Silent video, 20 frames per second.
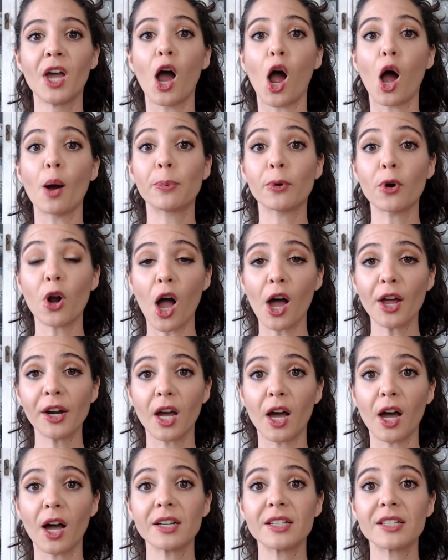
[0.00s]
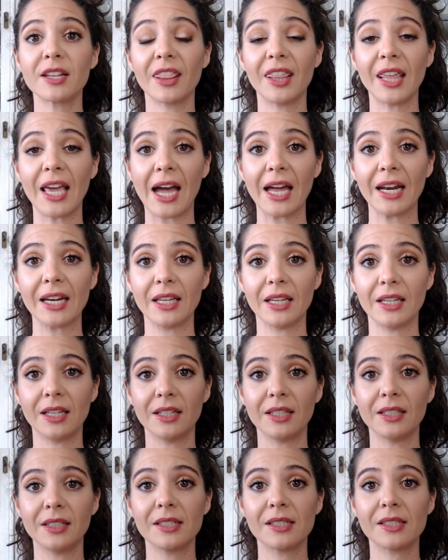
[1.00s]
a product that
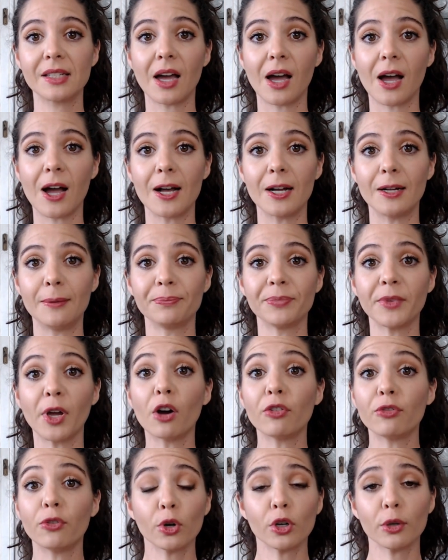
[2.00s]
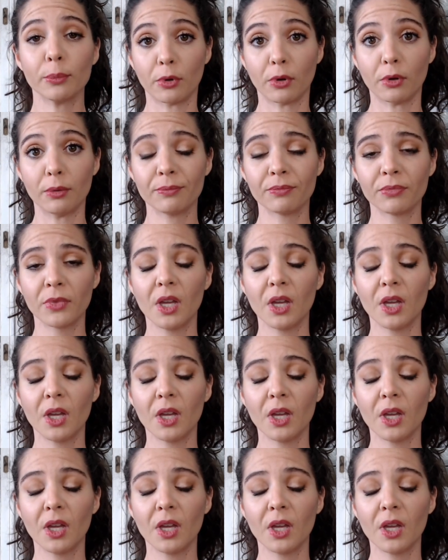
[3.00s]
is um, affordable.